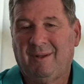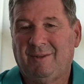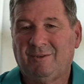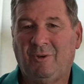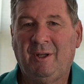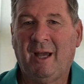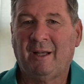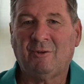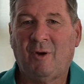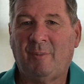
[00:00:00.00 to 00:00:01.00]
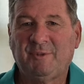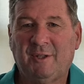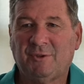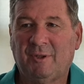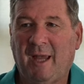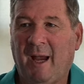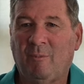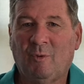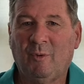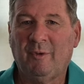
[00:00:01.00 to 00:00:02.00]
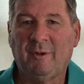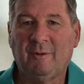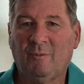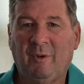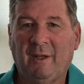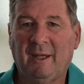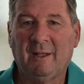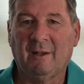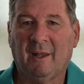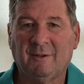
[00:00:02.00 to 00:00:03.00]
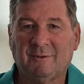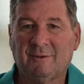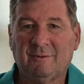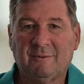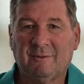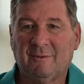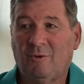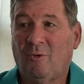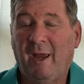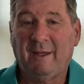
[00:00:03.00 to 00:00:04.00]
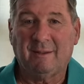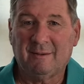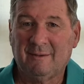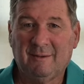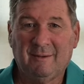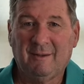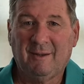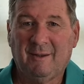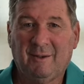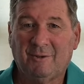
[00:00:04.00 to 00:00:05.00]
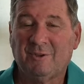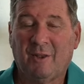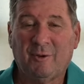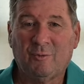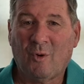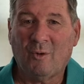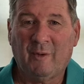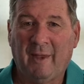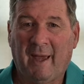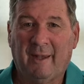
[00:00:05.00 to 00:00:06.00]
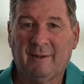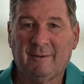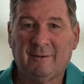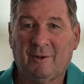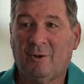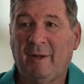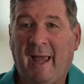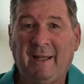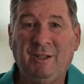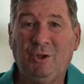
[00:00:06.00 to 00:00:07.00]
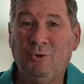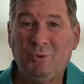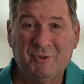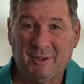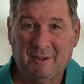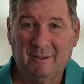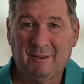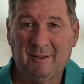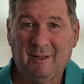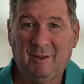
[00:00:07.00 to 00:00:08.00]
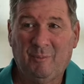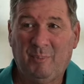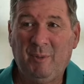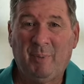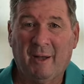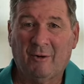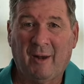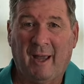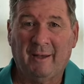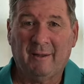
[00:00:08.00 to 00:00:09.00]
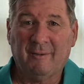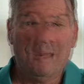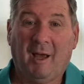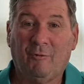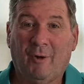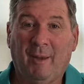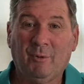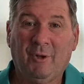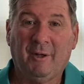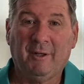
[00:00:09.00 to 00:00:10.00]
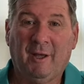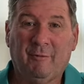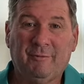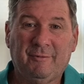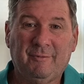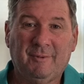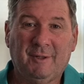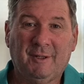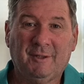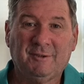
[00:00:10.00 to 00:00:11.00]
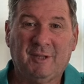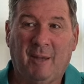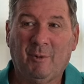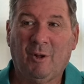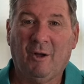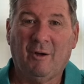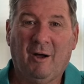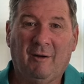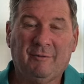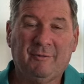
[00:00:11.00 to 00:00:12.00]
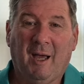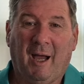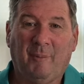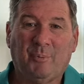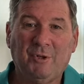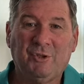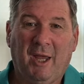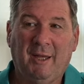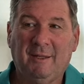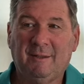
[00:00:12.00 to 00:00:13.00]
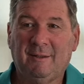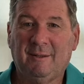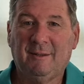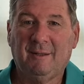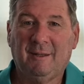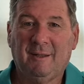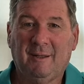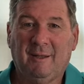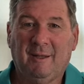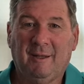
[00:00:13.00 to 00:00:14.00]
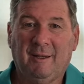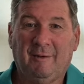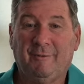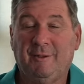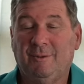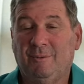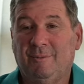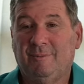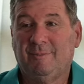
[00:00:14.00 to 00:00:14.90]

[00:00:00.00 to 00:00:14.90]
So you got a crop sensor camera with a kit lens. Great. There's nothing wrong with that. Learn how to use it. Be better at it. I've rambled on enough. It's time to log off. I appreciate it. If you